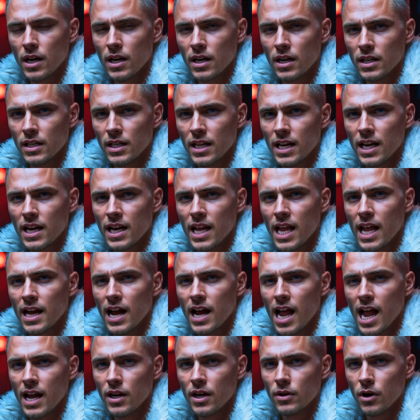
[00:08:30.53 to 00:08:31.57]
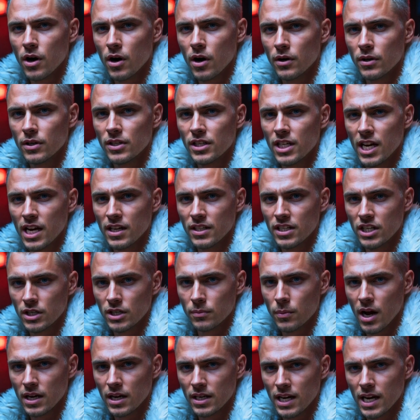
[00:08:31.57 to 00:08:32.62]
Kling and Hailuo take the
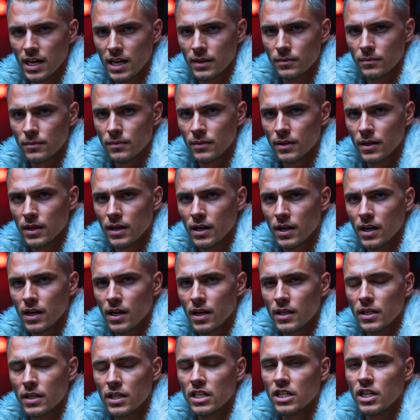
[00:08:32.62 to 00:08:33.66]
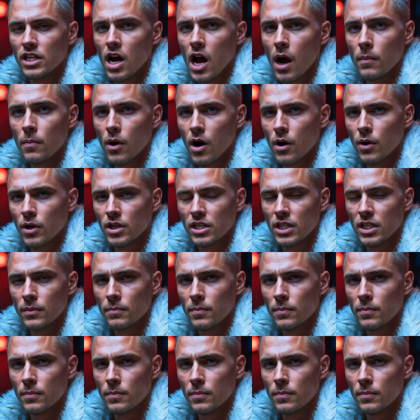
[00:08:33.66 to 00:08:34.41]
spotlight. This combo is the